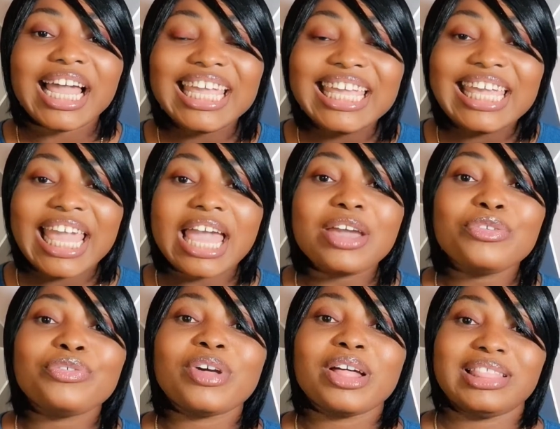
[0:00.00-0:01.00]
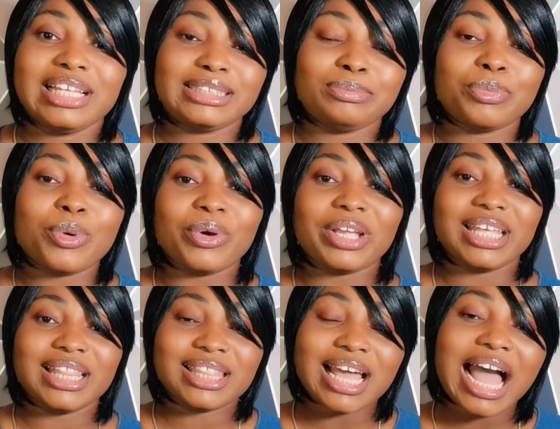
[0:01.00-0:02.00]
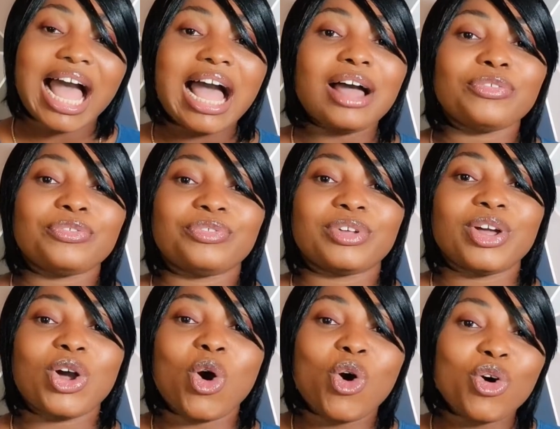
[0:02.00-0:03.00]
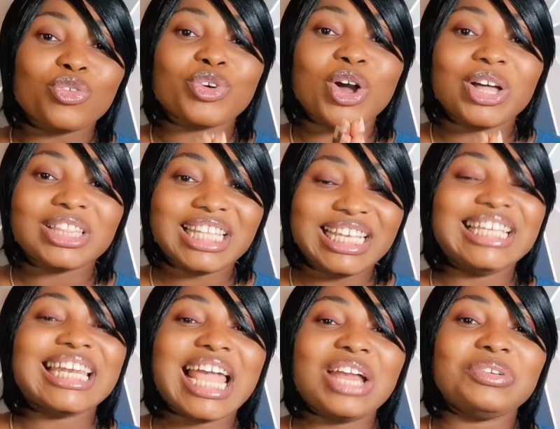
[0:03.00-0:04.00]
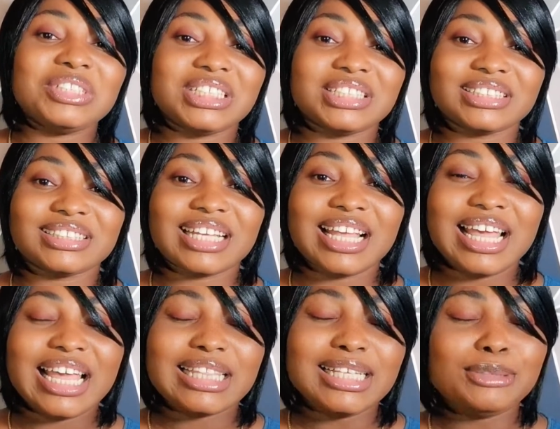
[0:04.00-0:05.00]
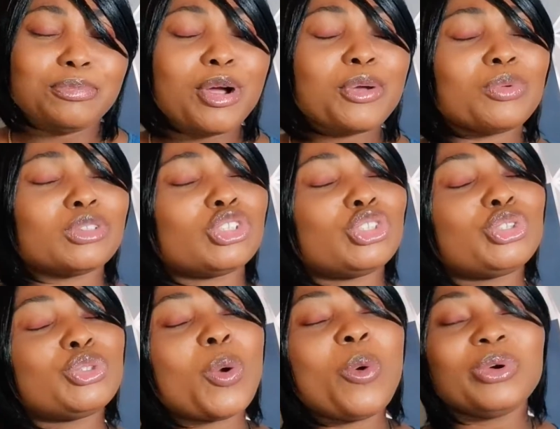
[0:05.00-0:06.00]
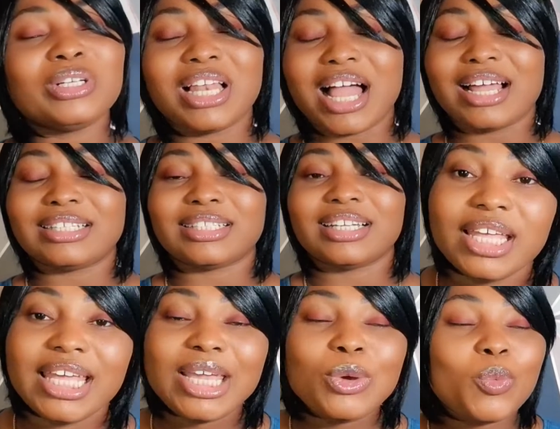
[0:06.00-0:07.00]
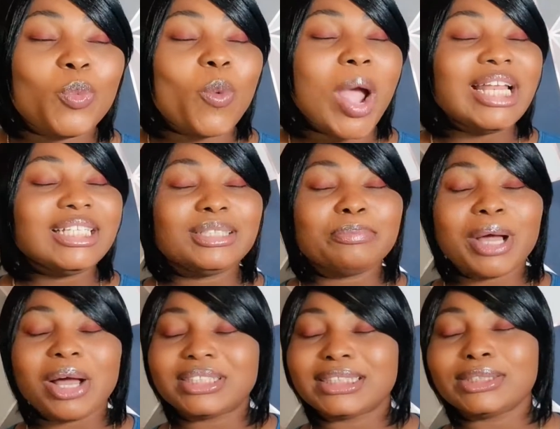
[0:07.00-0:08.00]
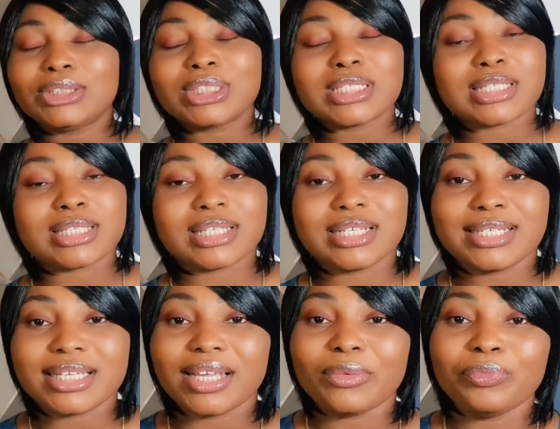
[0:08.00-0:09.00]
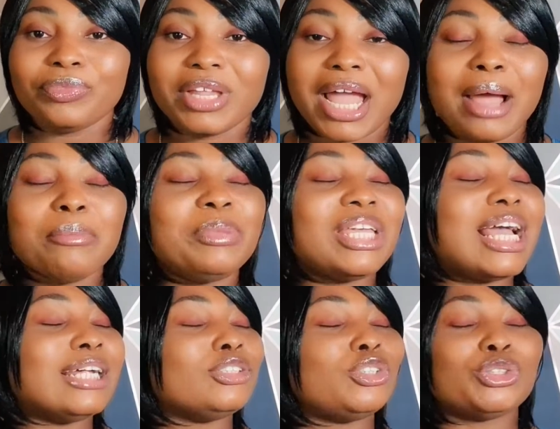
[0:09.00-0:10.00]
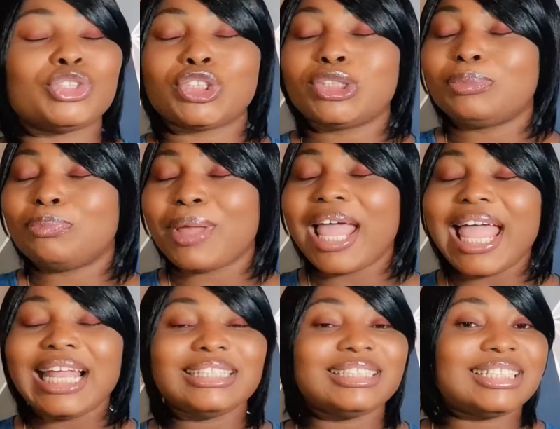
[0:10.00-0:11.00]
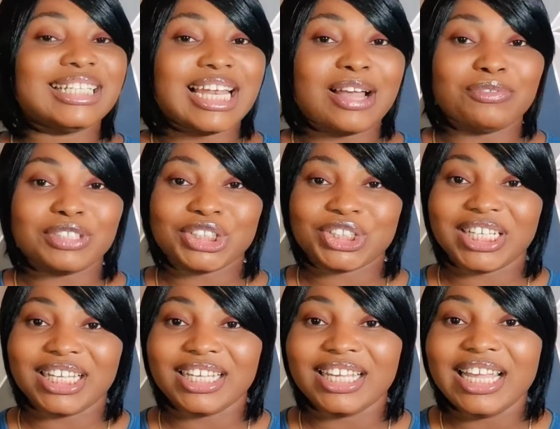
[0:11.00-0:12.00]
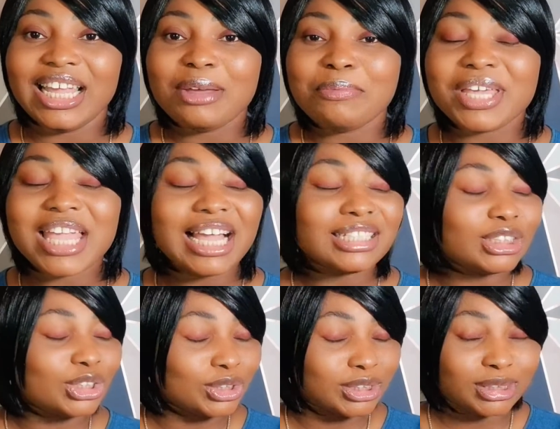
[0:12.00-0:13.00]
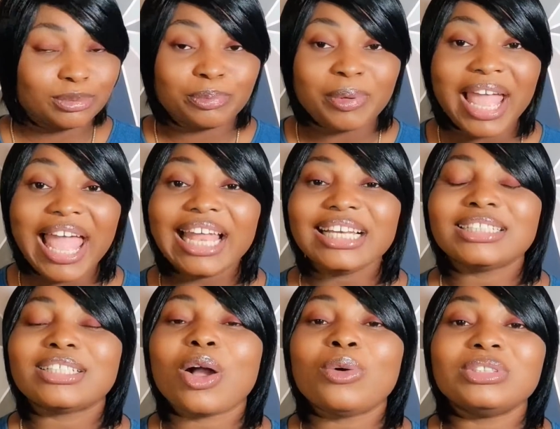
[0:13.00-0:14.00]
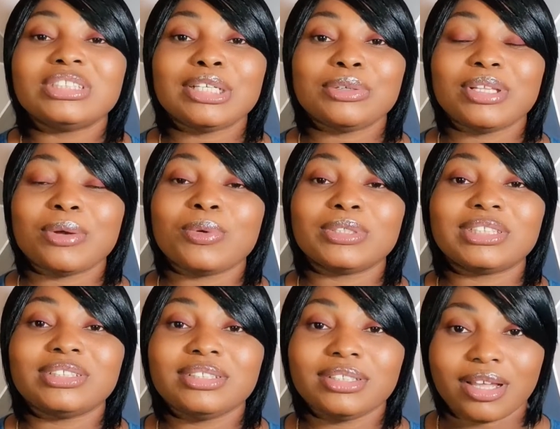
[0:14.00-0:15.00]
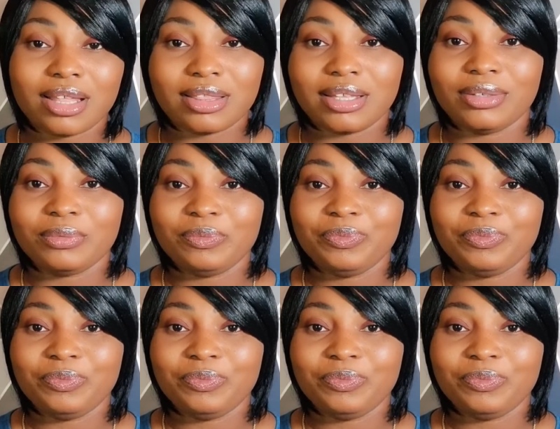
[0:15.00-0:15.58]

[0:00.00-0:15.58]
He gave this boy the half of the inheritance. This boy was so glad. He went about into the city and began to spend lavishly, began to spend until there was nothing.